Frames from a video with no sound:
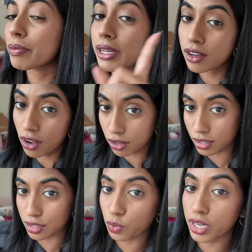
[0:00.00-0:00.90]

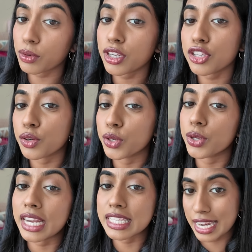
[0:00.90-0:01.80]
because what I wanna show you
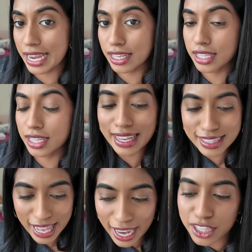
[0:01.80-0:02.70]
guys next
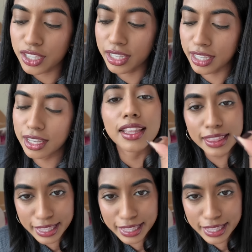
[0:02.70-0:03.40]
is actually